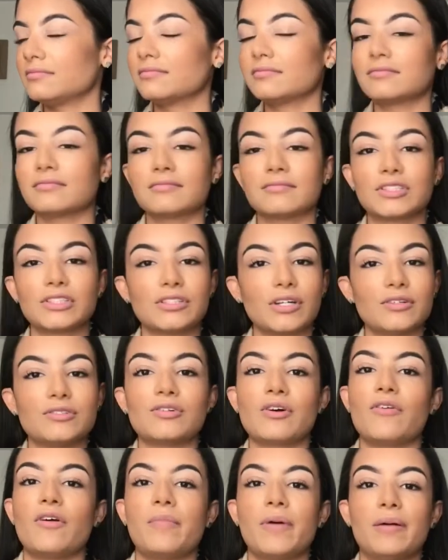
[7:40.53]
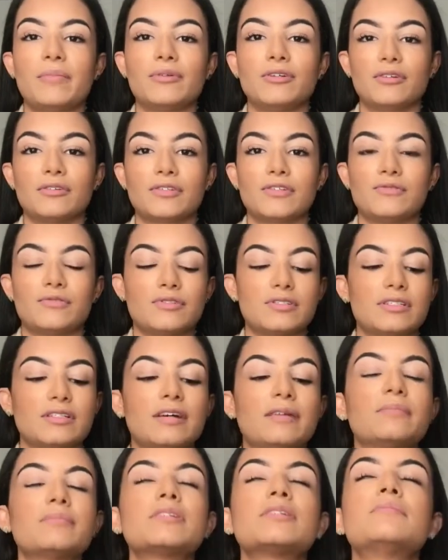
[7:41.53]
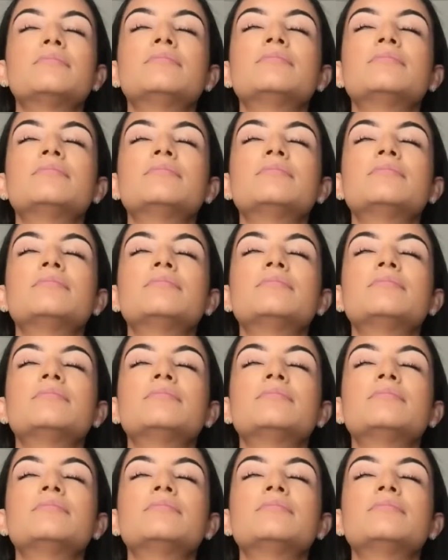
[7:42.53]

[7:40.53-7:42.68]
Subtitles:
I'm so sorry about my dog's footsteps.